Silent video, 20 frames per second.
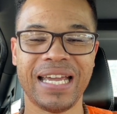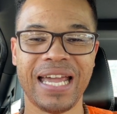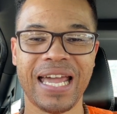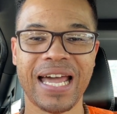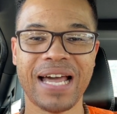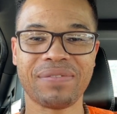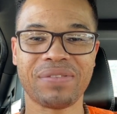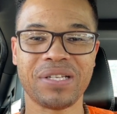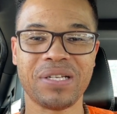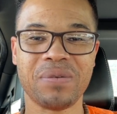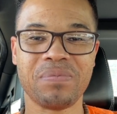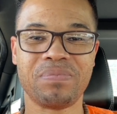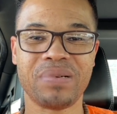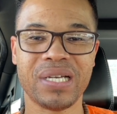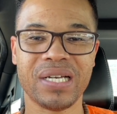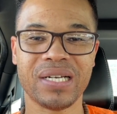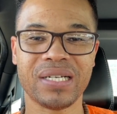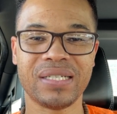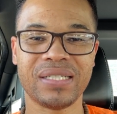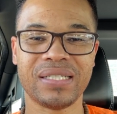After the
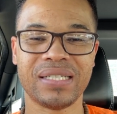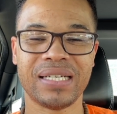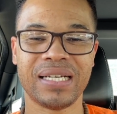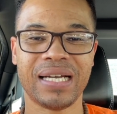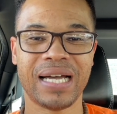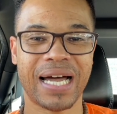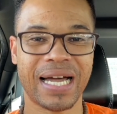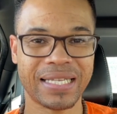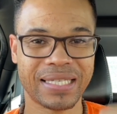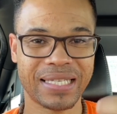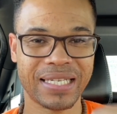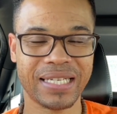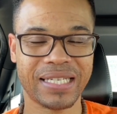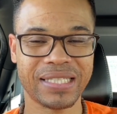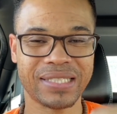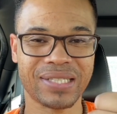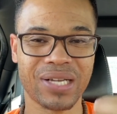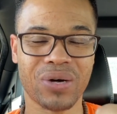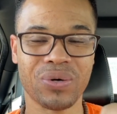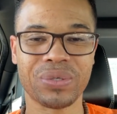builder, I think
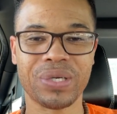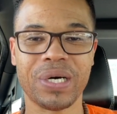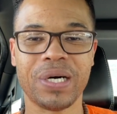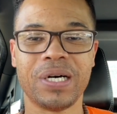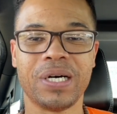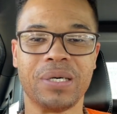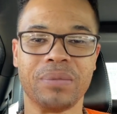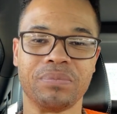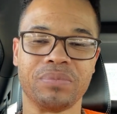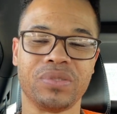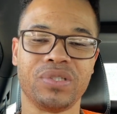it's on the up.